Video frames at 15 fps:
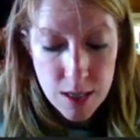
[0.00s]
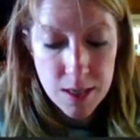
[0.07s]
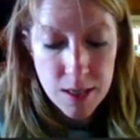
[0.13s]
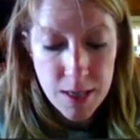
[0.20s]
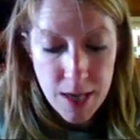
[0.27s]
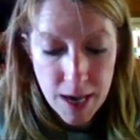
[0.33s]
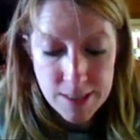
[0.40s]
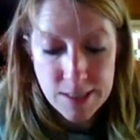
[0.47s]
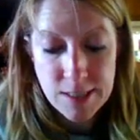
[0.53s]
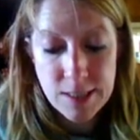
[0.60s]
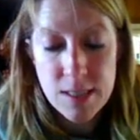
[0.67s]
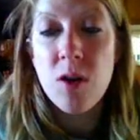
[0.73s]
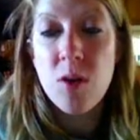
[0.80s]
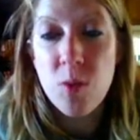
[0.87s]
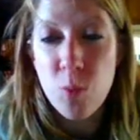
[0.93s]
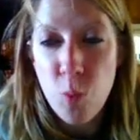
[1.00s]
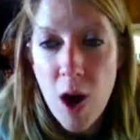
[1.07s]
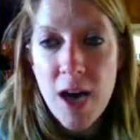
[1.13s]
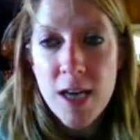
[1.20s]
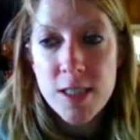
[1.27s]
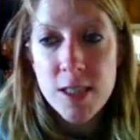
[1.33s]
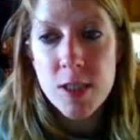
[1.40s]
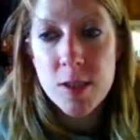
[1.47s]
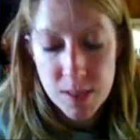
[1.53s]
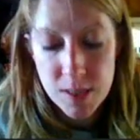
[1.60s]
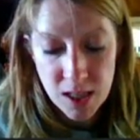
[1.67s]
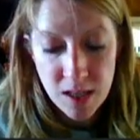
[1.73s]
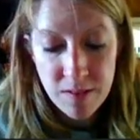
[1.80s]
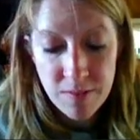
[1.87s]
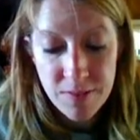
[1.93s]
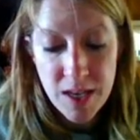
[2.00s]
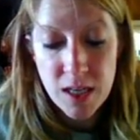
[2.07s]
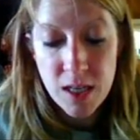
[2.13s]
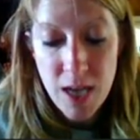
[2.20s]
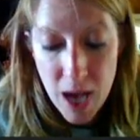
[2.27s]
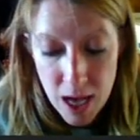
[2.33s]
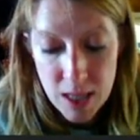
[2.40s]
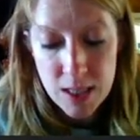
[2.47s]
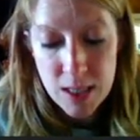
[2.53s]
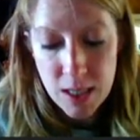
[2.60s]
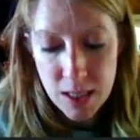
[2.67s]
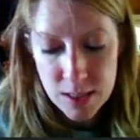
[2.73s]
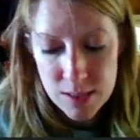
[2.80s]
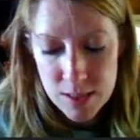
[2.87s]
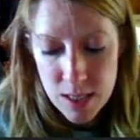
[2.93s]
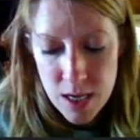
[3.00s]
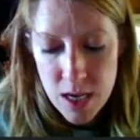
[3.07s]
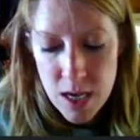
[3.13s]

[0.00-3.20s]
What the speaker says: Yes, wasps live in colonies.